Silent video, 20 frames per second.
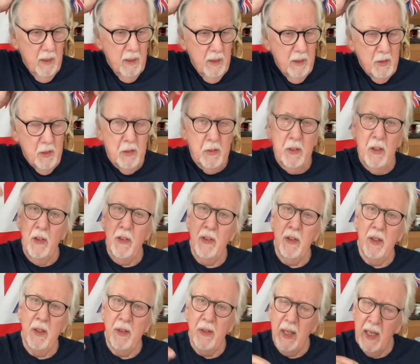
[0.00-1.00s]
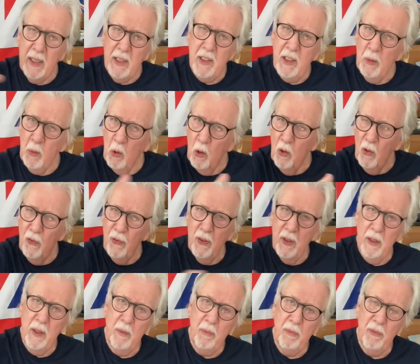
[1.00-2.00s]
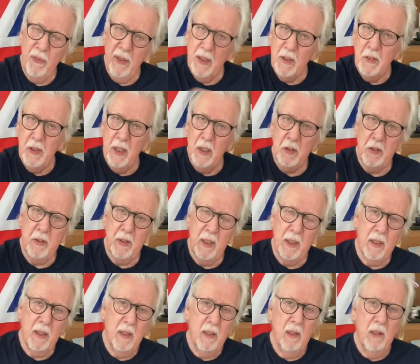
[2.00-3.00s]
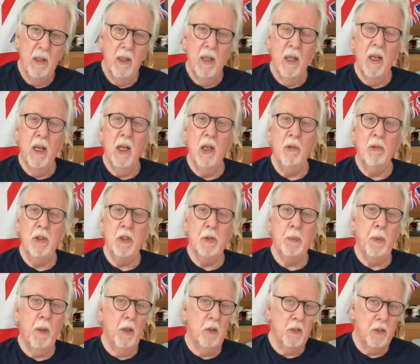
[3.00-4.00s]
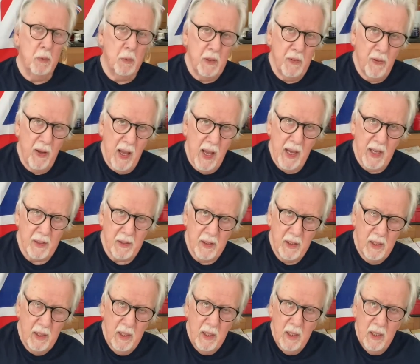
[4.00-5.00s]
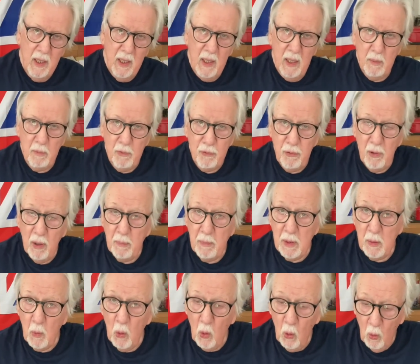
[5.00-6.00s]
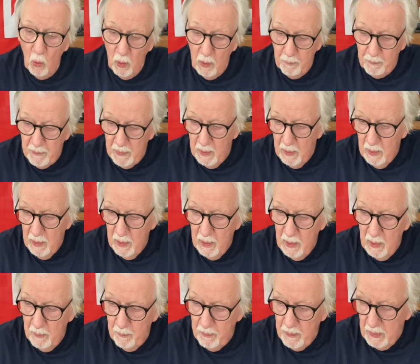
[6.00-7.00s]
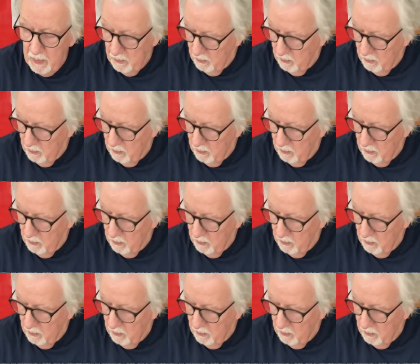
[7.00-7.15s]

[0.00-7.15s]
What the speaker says: just to thank you all for the fantastic response we've had from you all. And